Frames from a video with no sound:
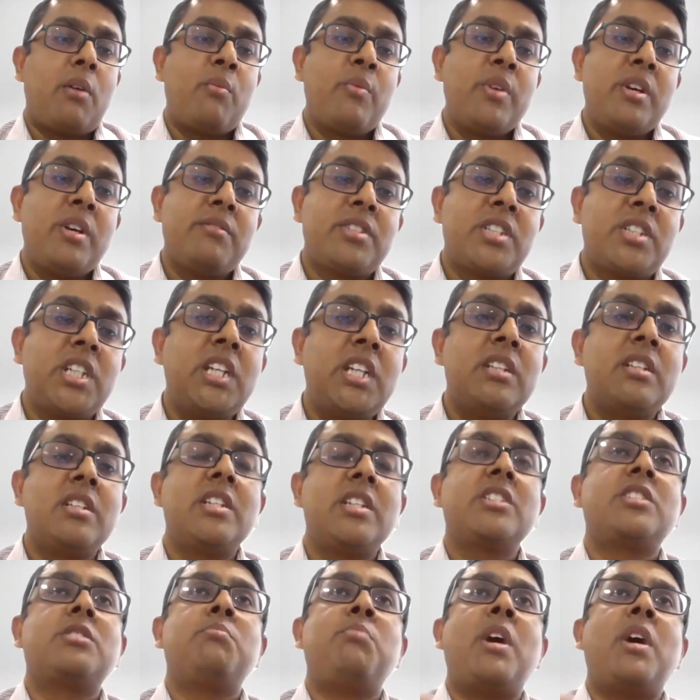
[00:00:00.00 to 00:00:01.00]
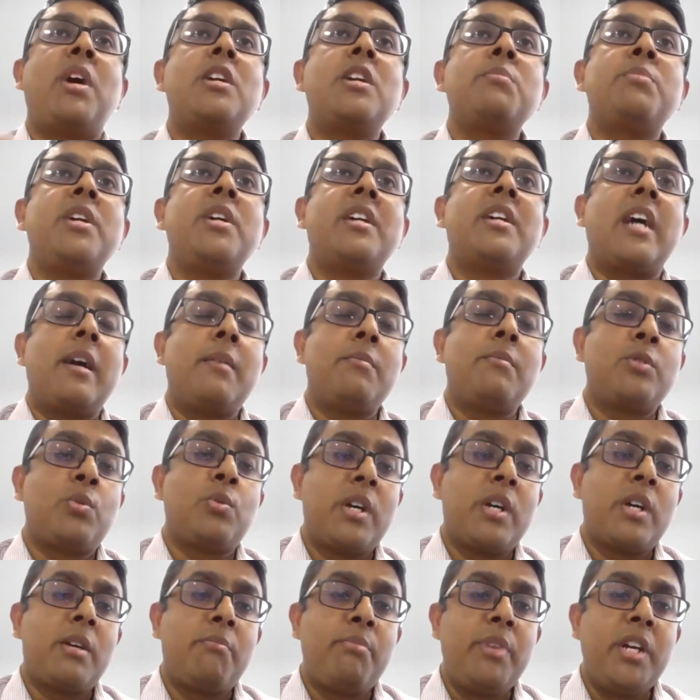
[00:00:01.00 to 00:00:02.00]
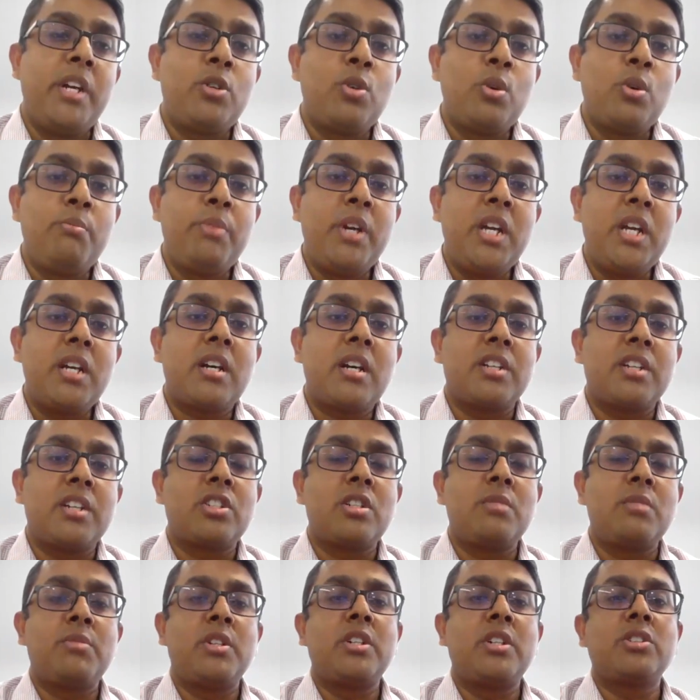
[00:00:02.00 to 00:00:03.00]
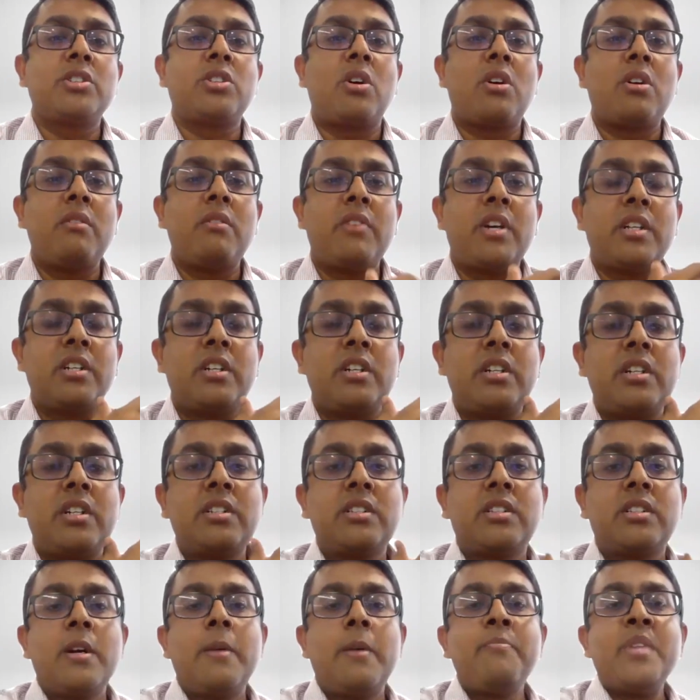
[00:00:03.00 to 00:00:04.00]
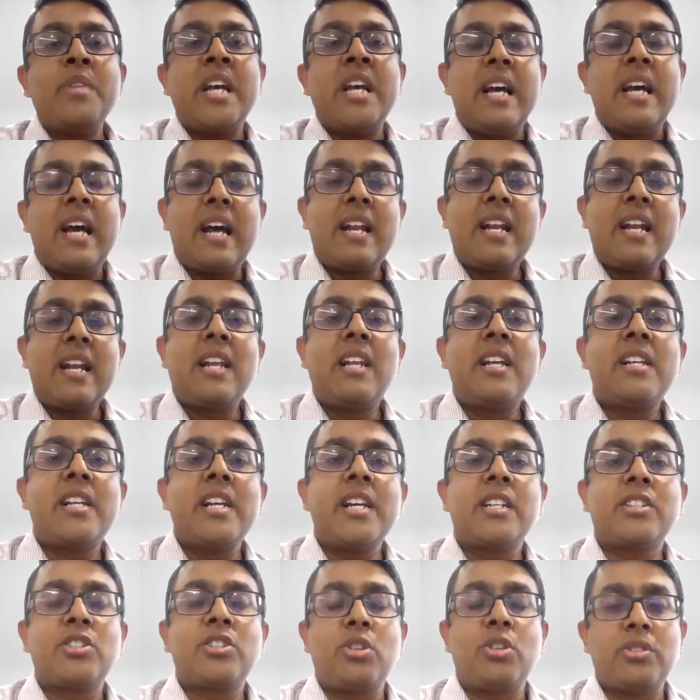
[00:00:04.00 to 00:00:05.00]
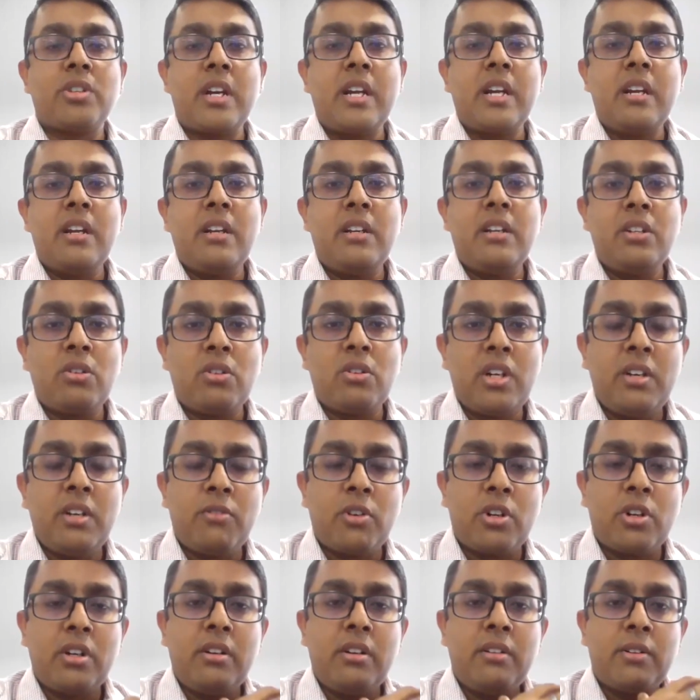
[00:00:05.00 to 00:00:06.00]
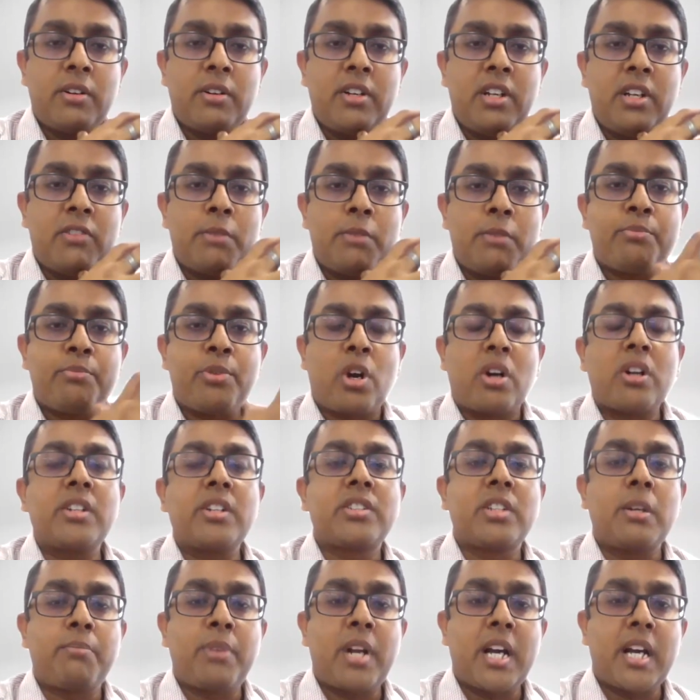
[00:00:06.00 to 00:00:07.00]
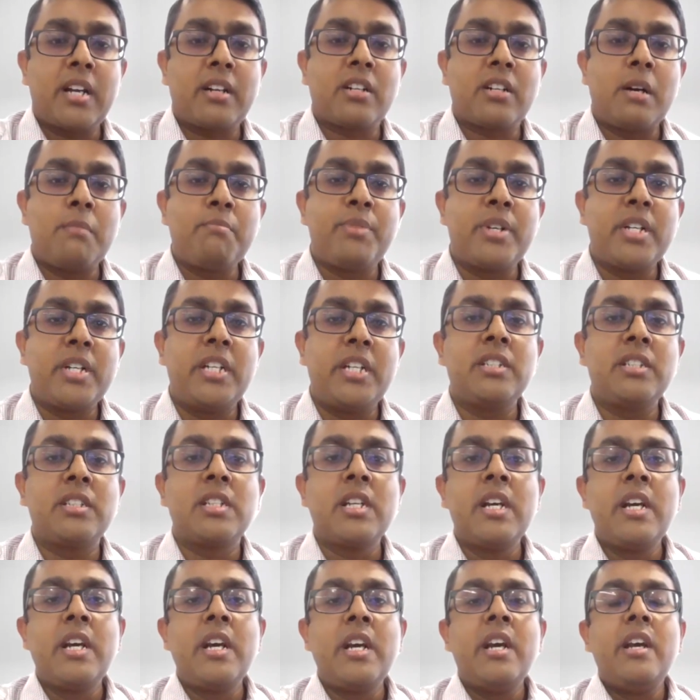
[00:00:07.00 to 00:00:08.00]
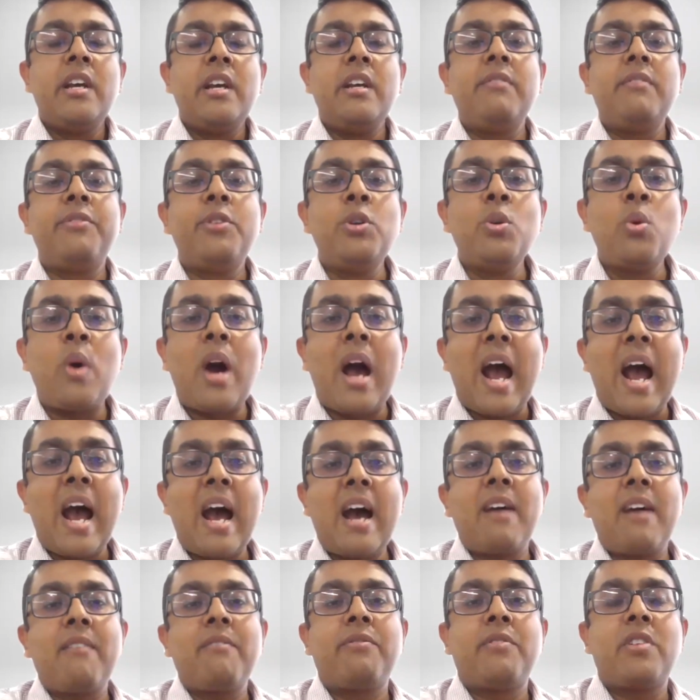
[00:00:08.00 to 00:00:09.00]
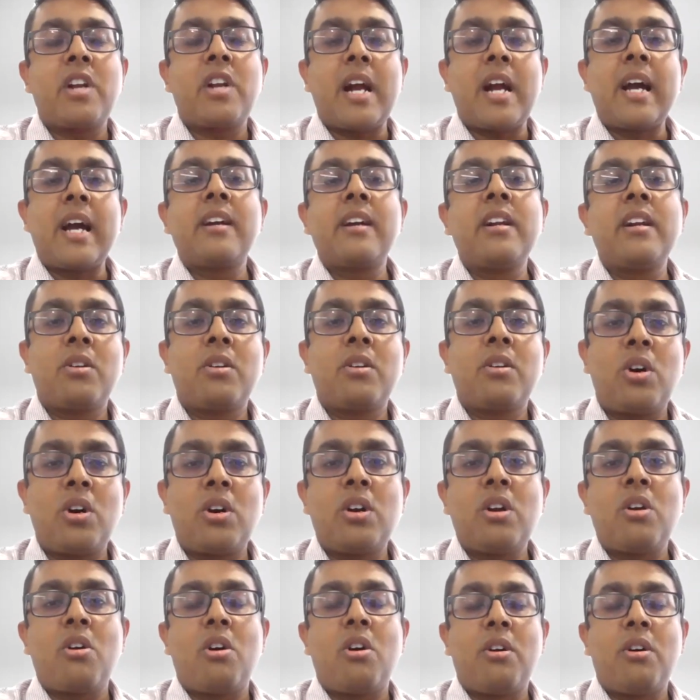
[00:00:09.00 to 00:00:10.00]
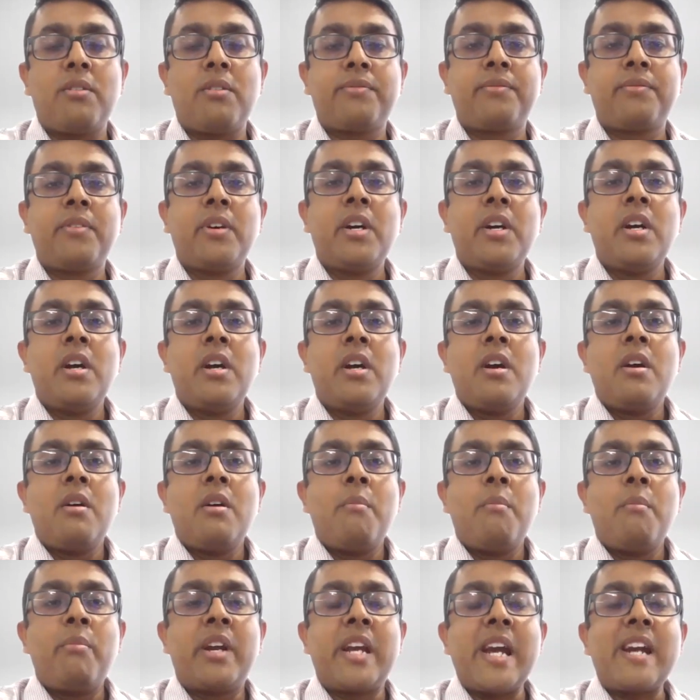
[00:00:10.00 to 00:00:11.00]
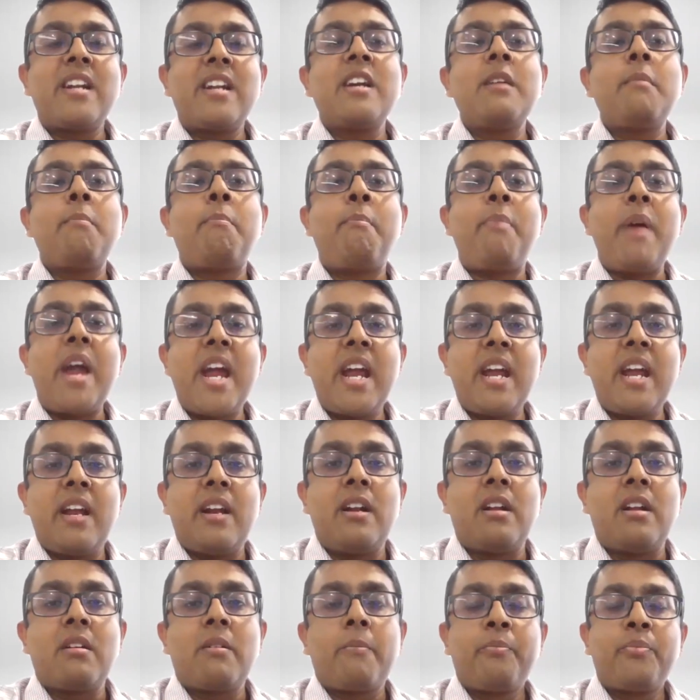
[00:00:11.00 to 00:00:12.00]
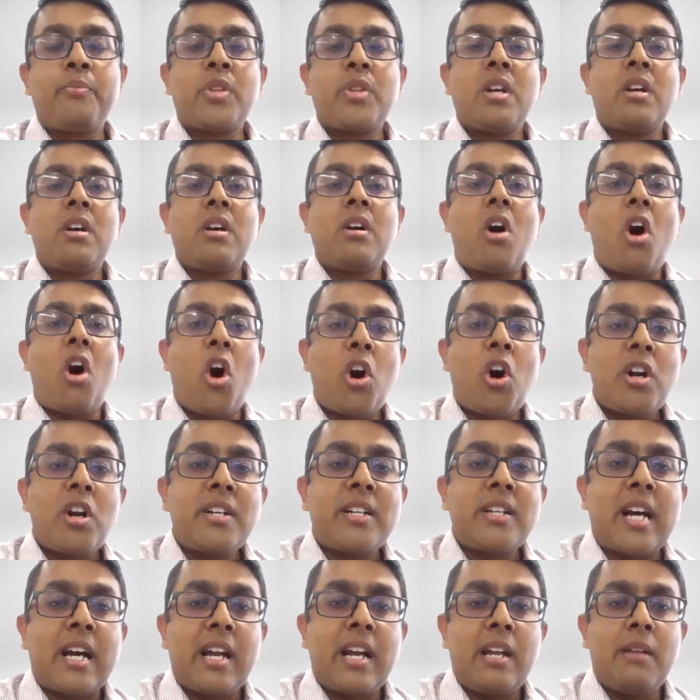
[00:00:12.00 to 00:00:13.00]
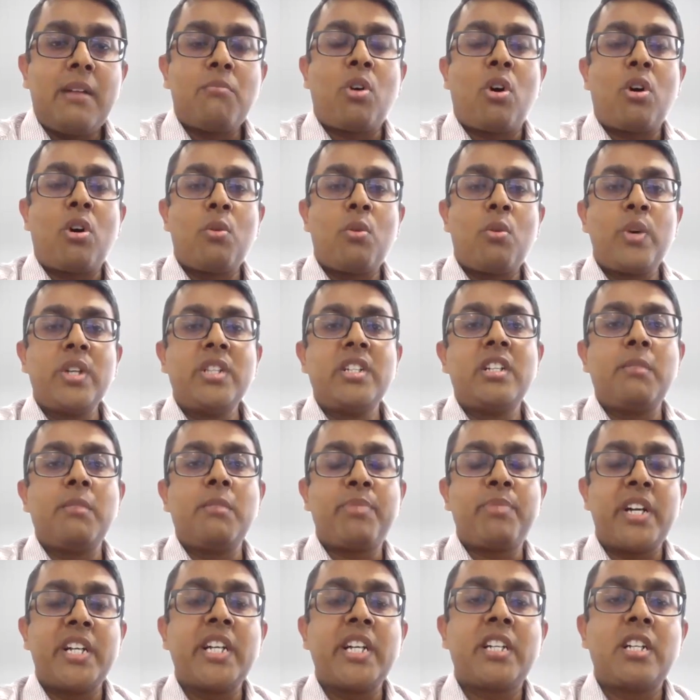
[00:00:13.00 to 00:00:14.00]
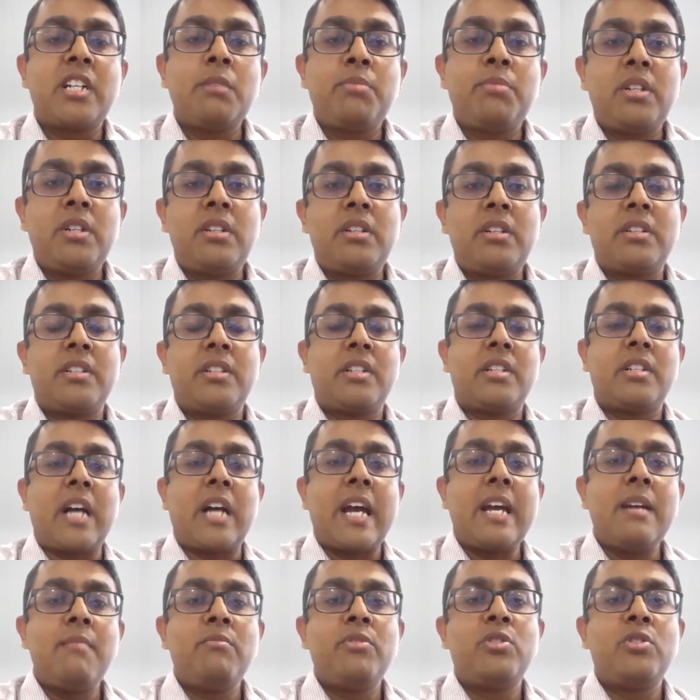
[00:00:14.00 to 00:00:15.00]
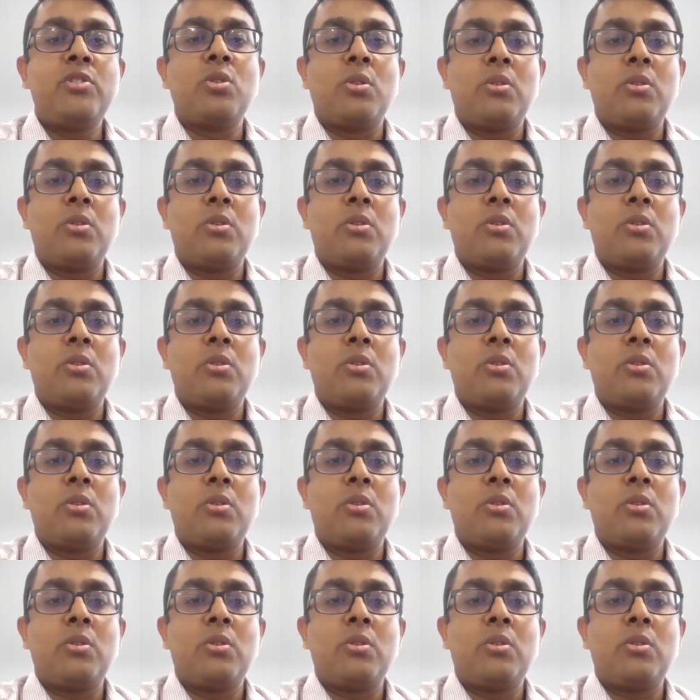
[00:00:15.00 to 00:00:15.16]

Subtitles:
We've seen this multiple times where B2B customers, or whether it is analytics or even product supplier companies, if you have track record of getting paid on time or within a predictable time